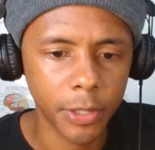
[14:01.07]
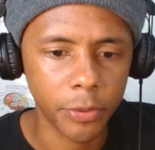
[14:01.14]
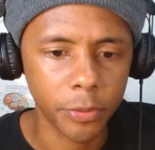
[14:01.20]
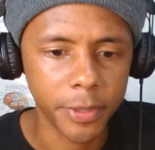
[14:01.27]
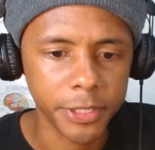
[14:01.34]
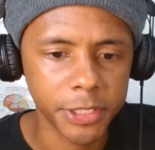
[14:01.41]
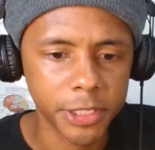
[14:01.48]
they
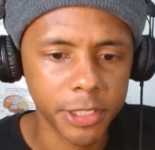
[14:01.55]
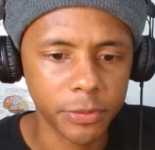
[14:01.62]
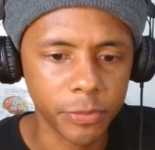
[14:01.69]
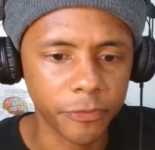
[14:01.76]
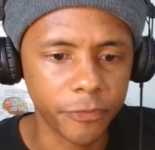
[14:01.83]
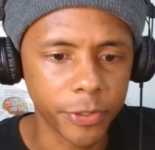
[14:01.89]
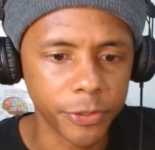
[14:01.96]
were
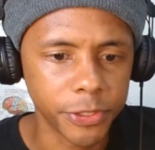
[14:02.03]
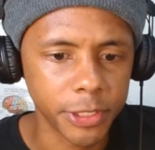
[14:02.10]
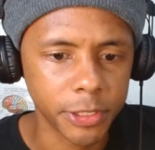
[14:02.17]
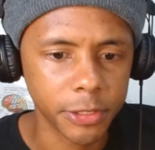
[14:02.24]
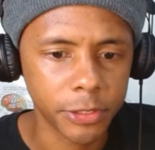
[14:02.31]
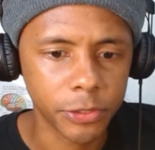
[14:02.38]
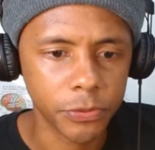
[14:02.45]
mentioning
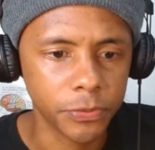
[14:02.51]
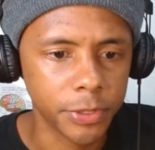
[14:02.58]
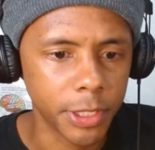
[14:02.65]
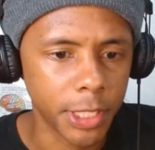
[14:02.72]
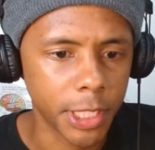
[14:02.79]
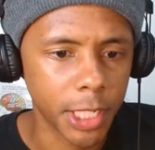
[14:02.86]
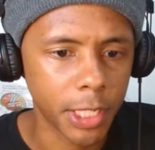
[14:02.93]
reversing
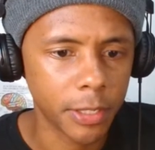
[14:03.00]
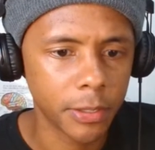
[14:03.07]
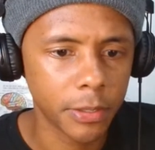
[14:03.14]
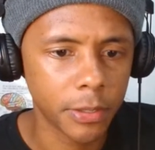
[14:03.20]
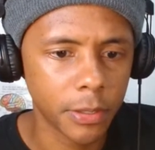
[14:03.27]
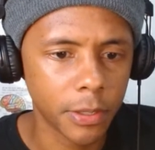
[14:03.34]
tooth decay.